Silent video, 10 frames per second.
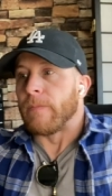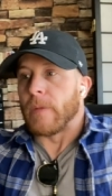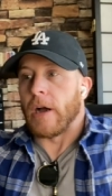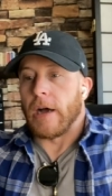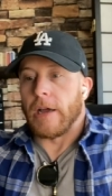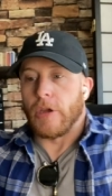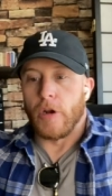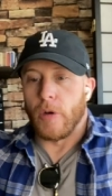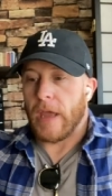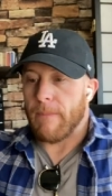Uh, you
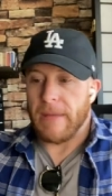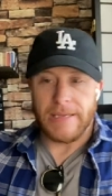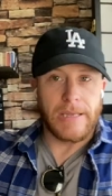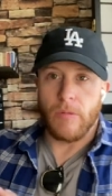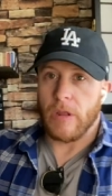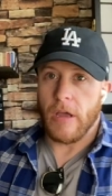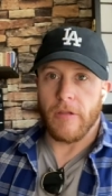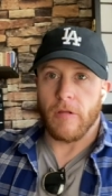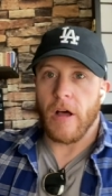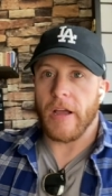don't get mixed in with the
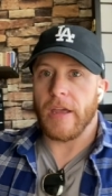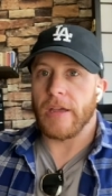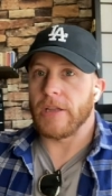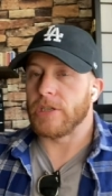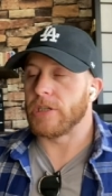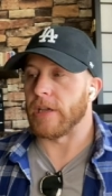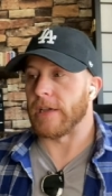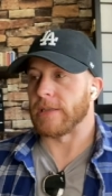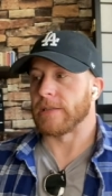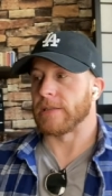other luggage.
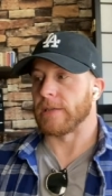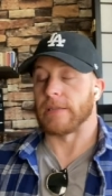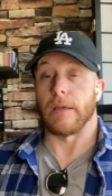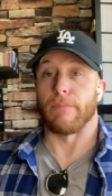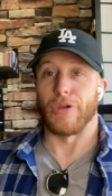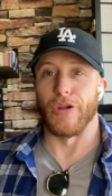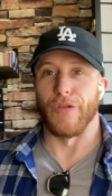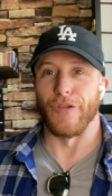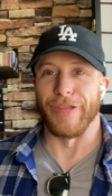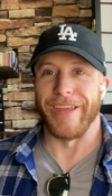It's it's a
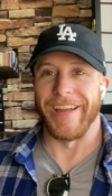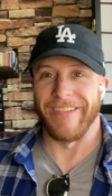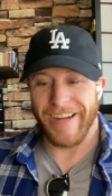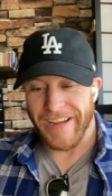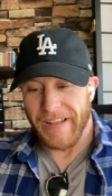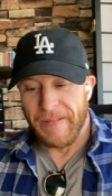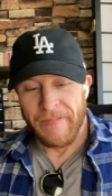beautiful thing, right?